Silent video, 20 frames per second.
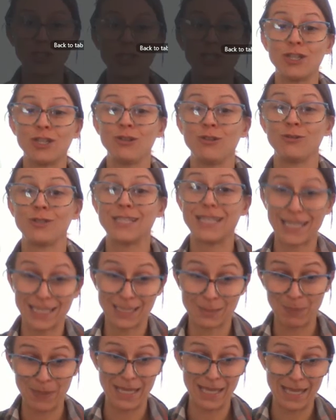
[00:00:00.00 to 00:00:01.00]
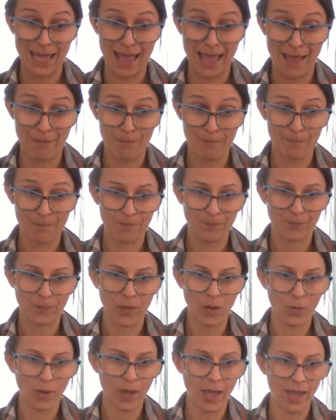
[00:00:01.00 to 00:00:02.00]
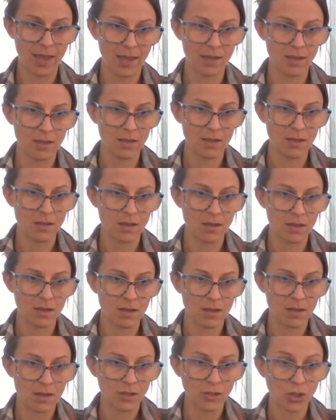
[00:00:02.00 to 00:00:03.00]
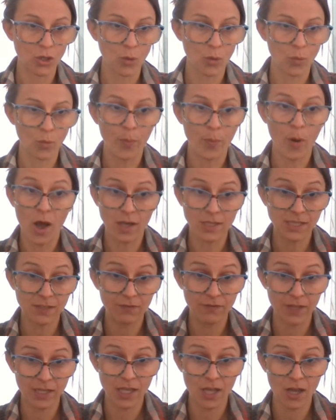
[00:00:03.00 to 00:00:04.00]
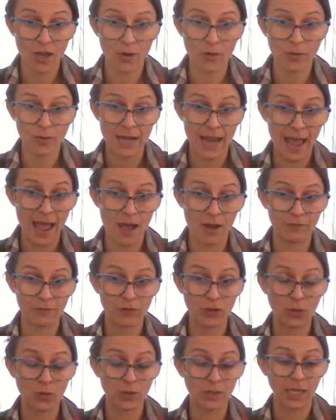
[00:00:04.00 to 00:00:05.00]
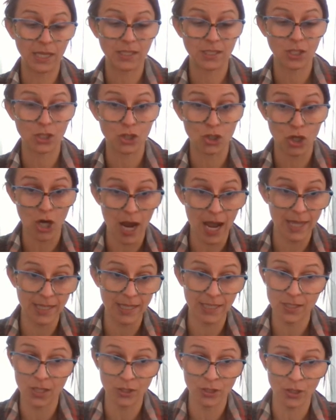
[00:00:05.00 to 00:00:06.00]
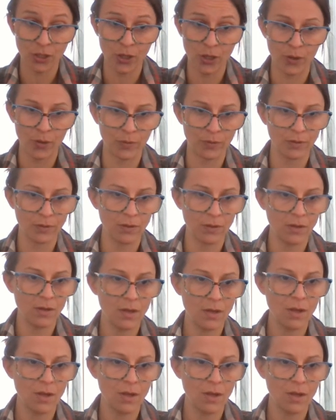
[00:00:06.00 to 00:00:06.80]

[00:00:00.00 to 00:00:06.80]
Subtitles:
to 6 p.m. Okay? So pause the video now if you would like to try this on your own.